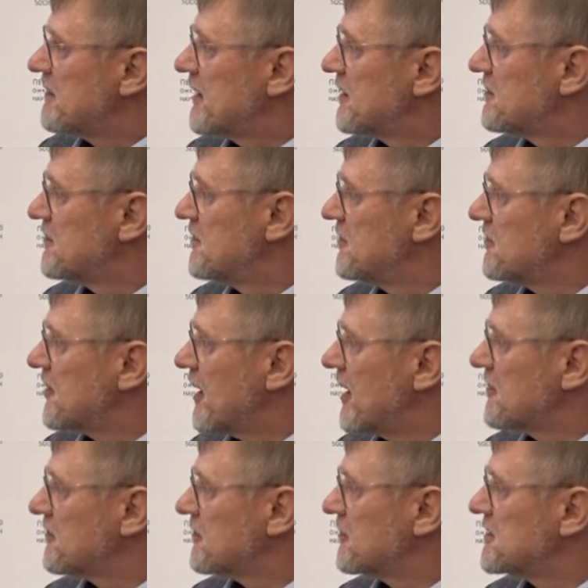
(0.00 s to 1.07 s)
well-to-do
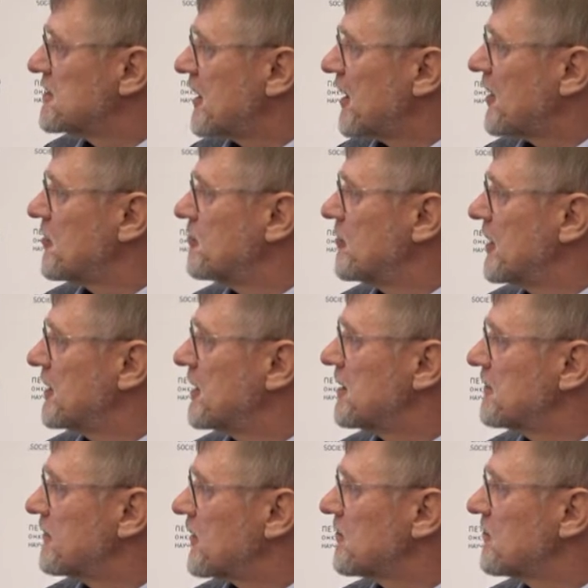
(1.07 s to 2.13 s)
countries
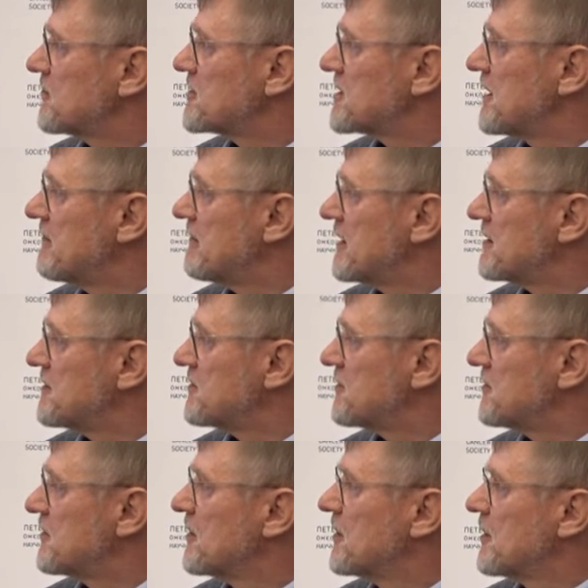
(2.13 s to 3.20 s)
recommended from seven
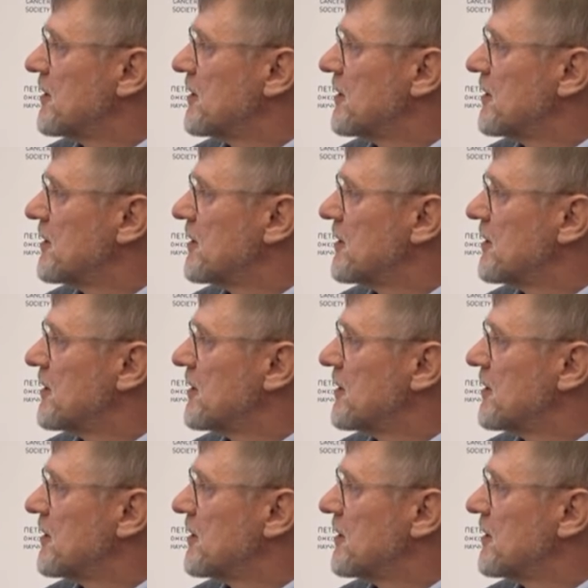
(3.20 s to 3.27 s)
to